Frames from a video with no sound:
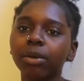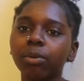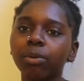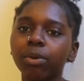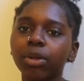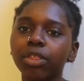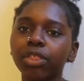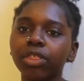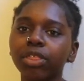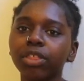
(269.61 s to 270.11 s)

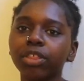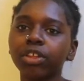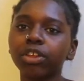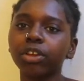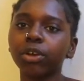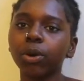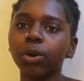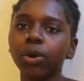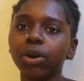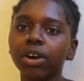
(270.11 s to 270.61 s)
with
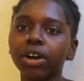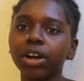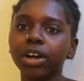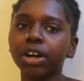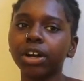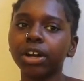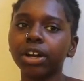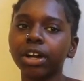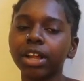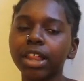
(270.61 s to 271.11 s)

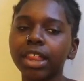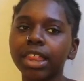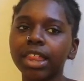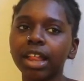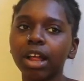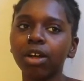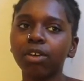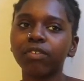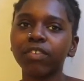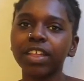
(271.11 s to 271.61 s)

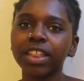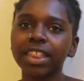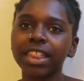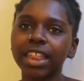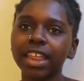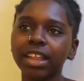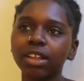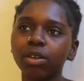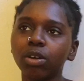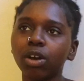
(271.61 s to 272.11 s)
yourself and
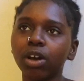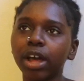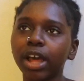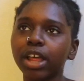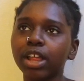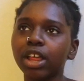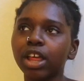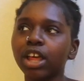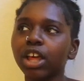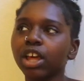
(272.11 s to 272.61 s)
say,
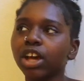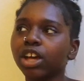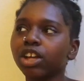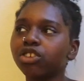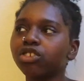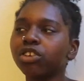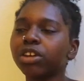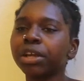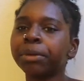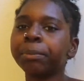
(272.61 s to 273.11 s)
okay,
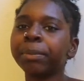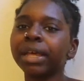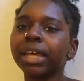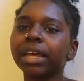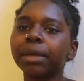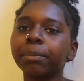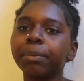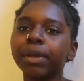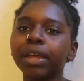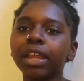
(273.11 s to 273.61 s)
because you can be
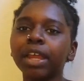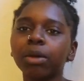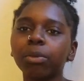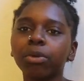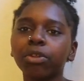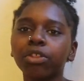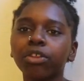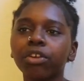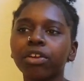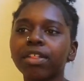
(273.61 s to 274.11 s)
competing
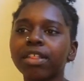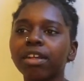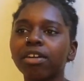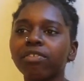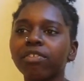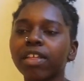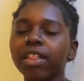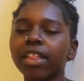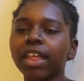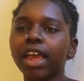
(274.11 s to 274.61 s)
with
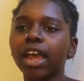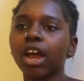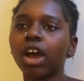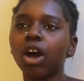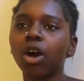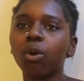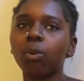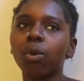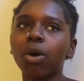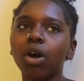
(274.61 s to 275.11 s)
yourself and saying,
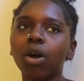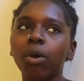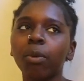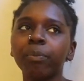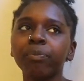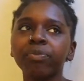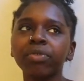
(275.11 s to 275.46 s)
oh, well,